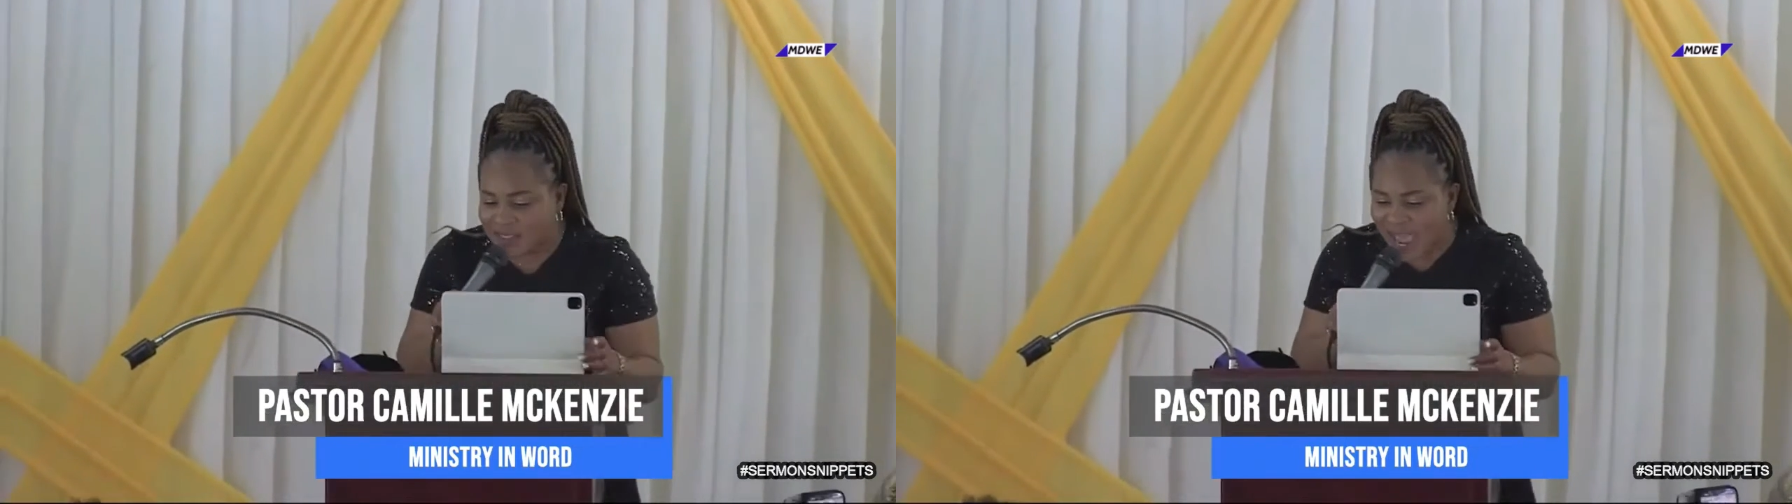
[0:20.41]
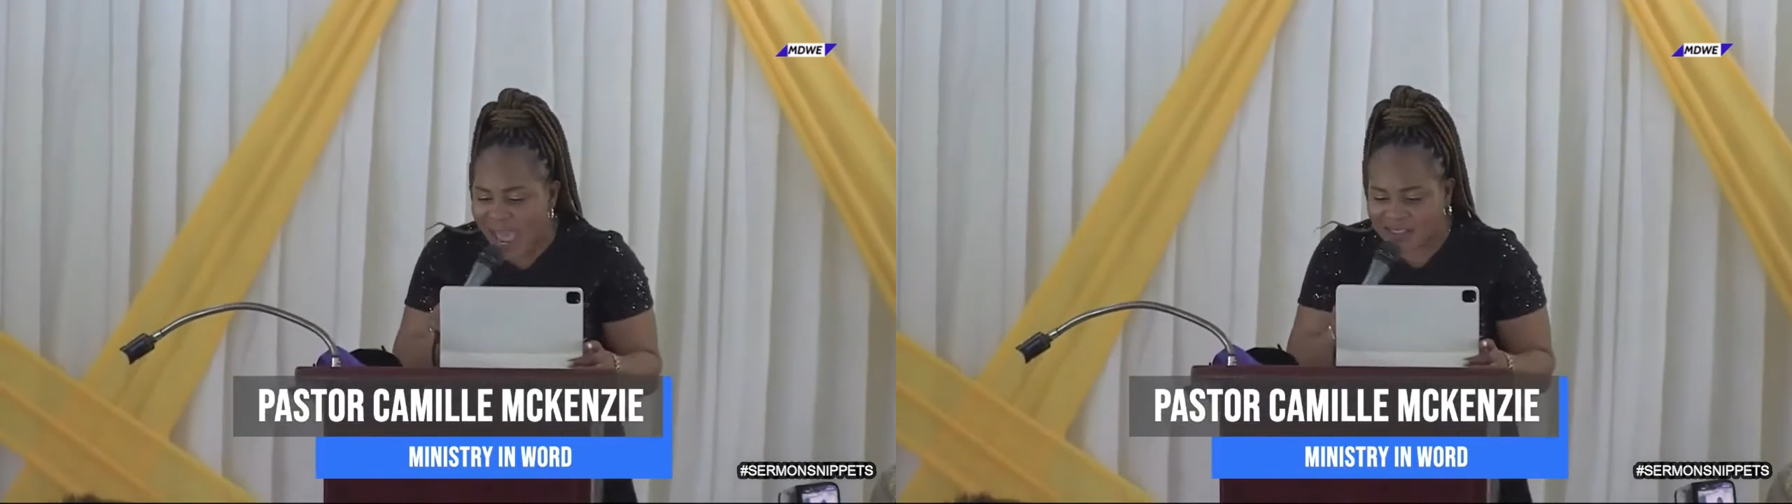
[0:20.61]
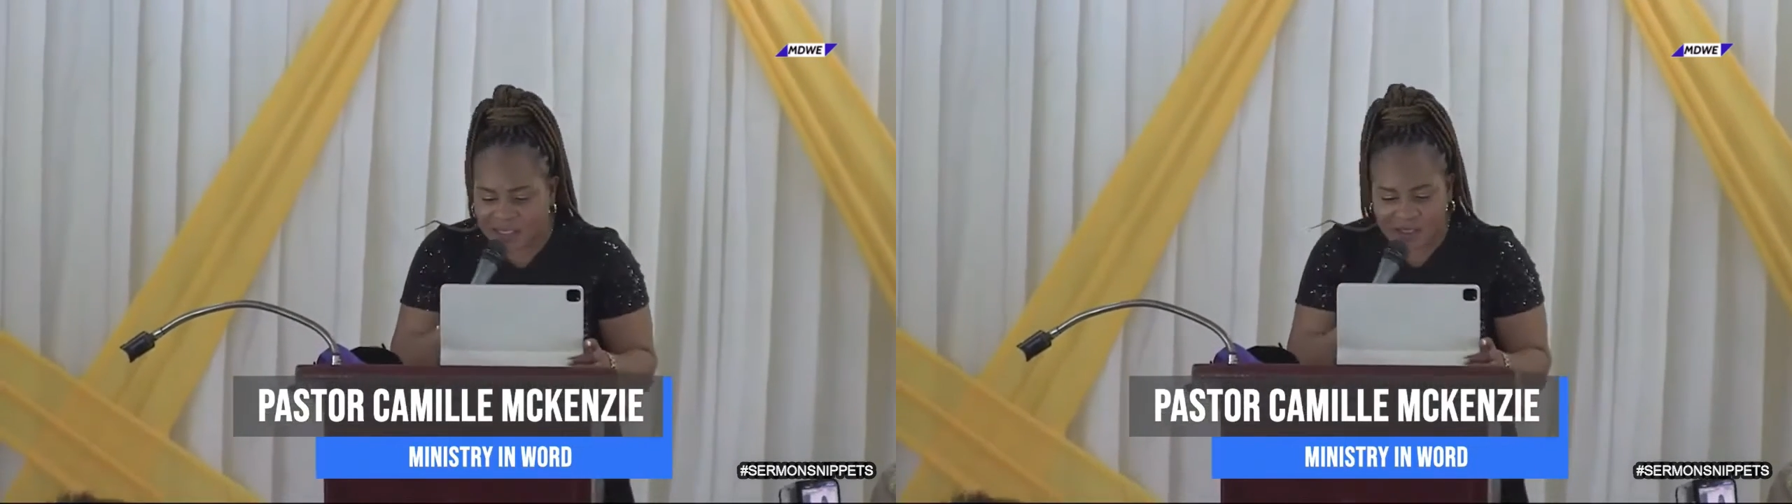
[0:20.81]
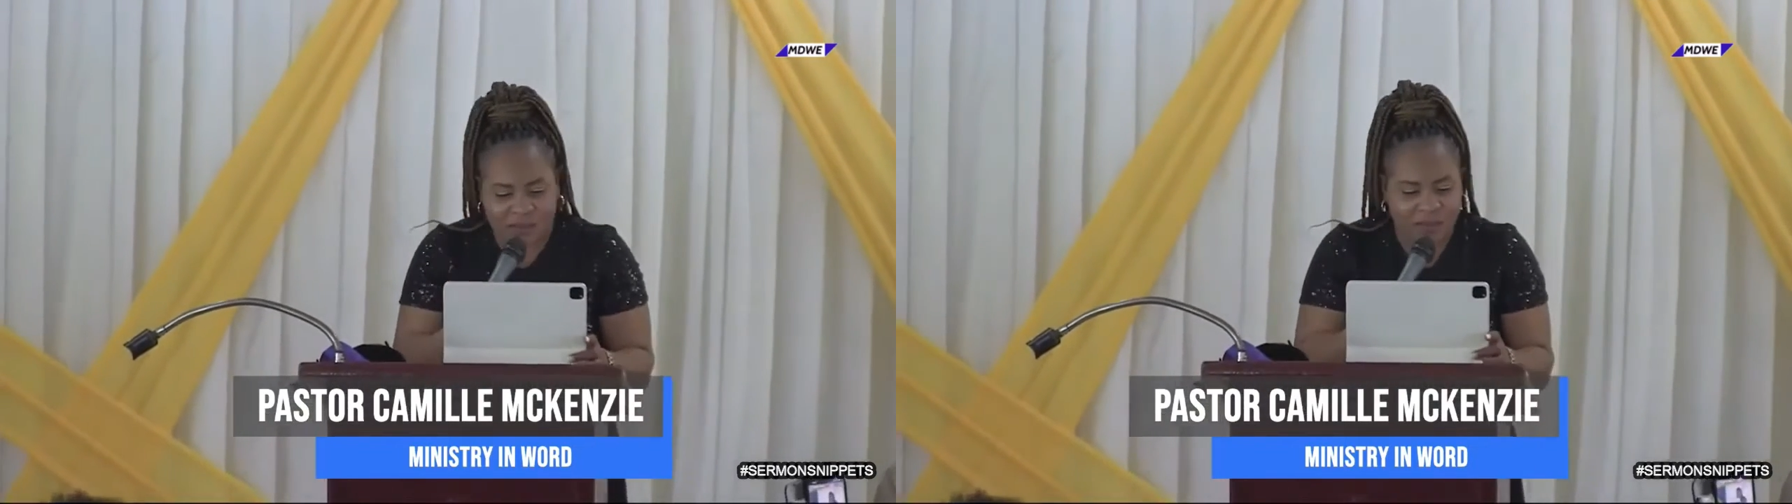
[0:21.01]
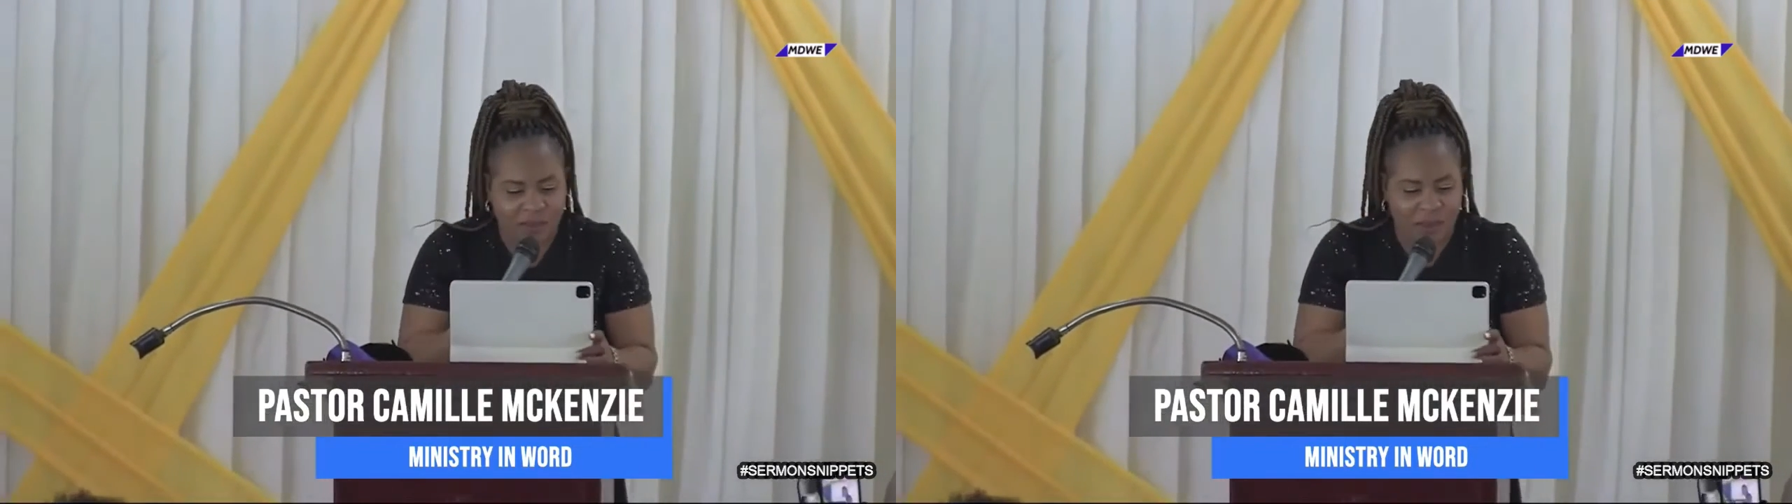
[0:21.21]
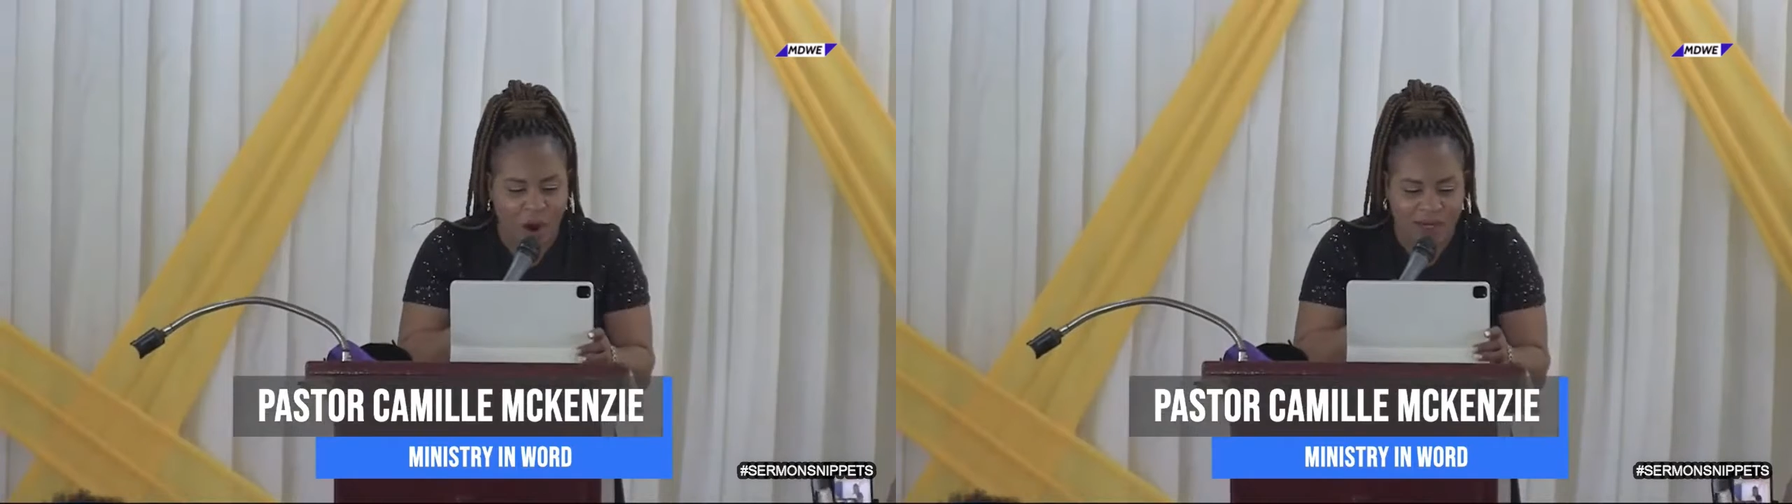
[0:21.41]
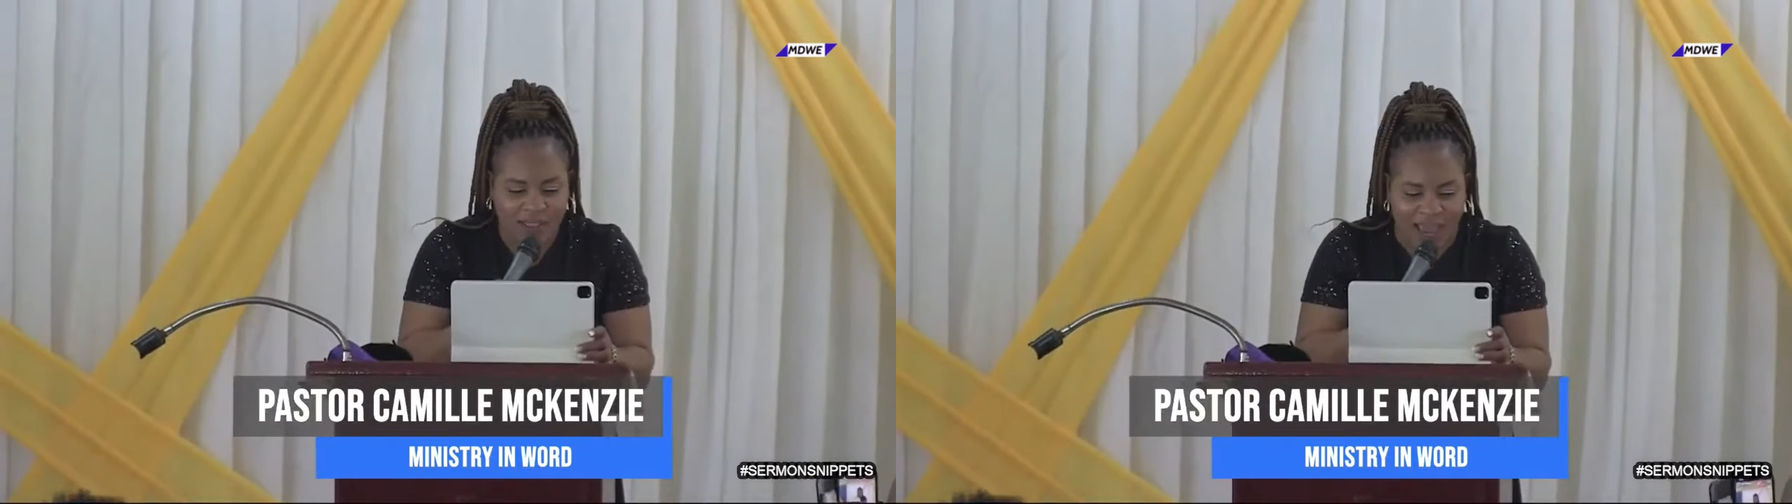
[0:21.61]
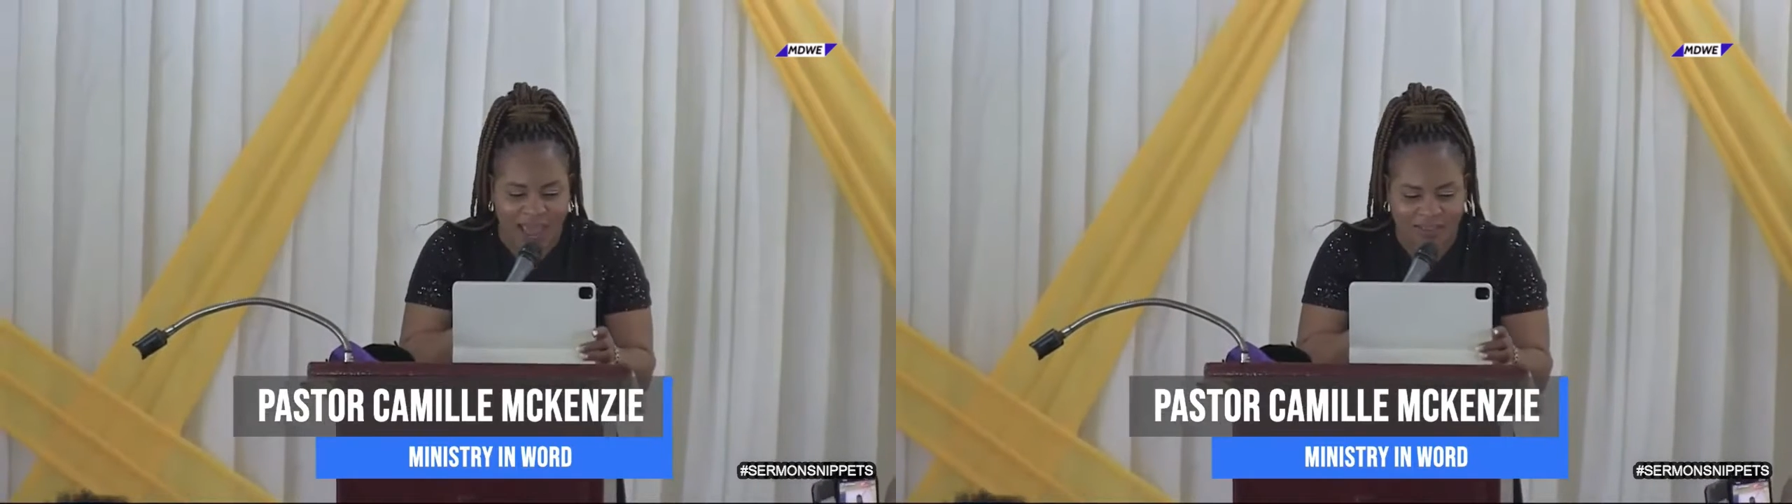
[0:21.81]
dead or
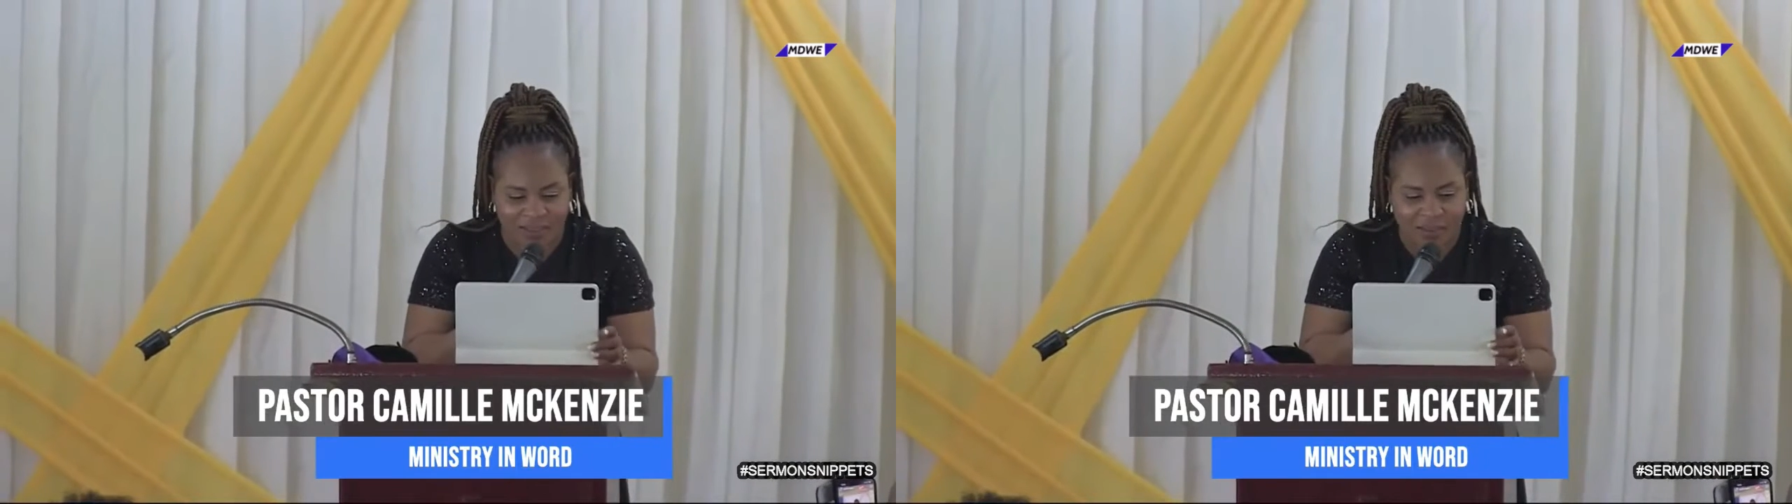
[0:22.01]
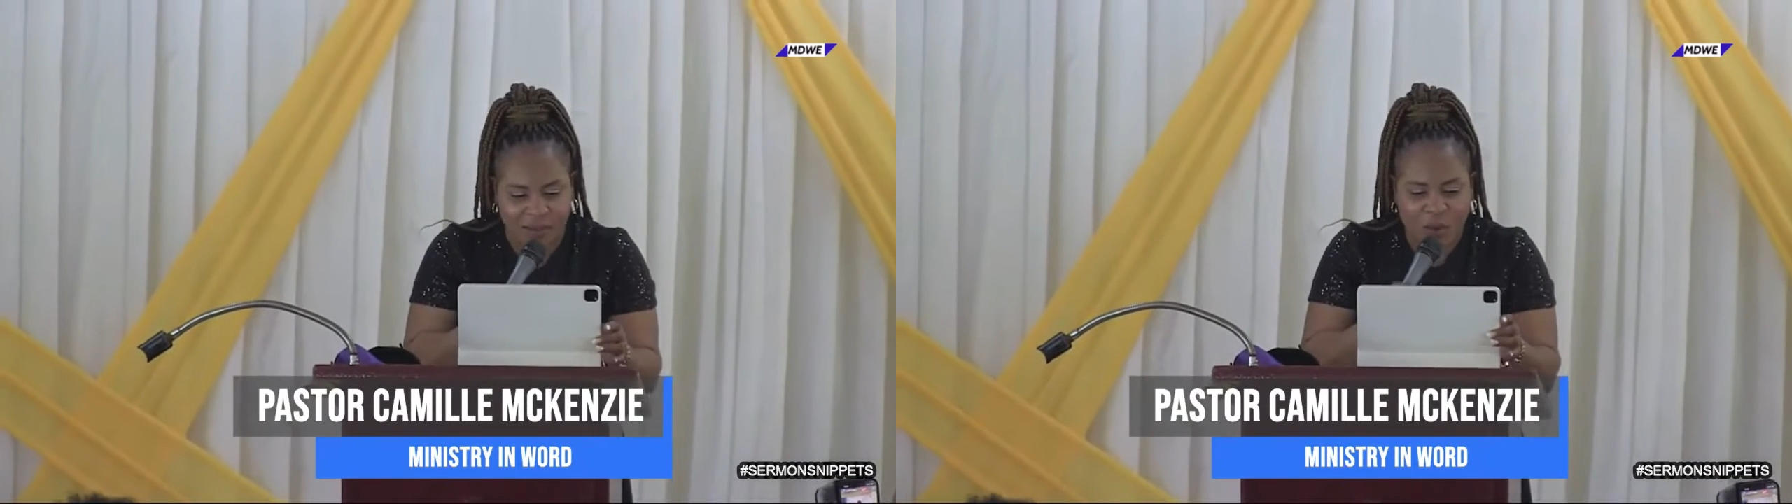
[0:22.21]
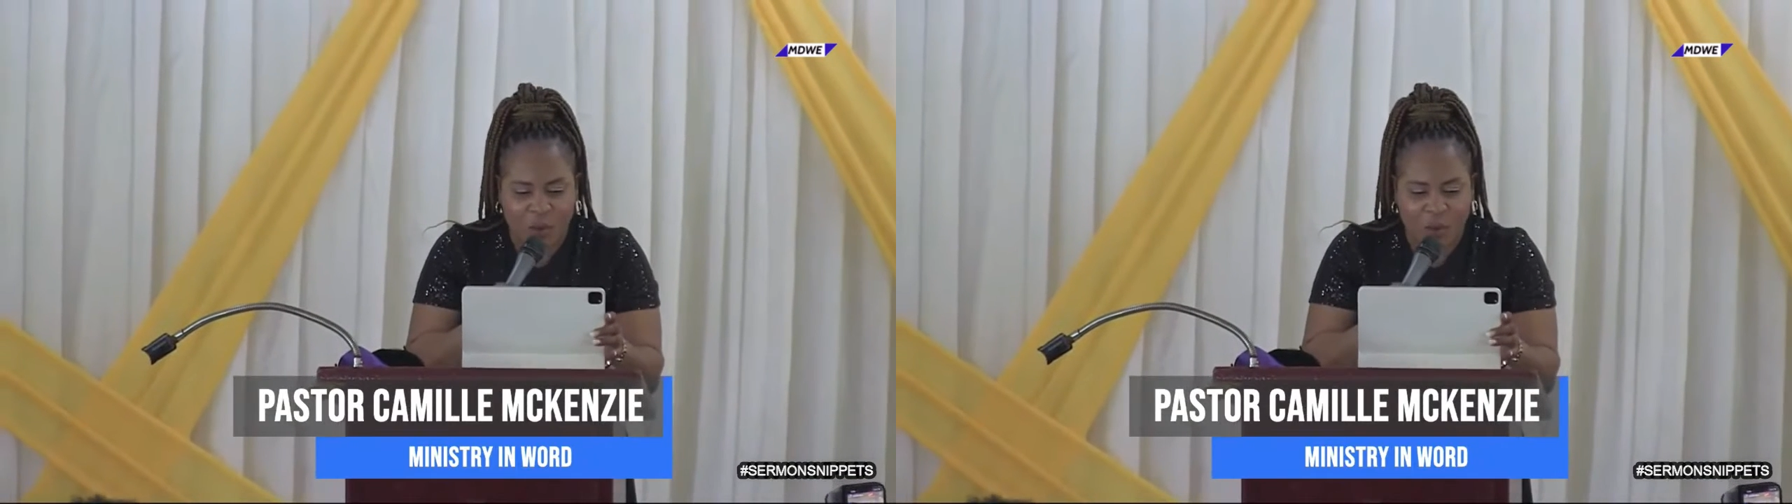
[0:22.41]
death,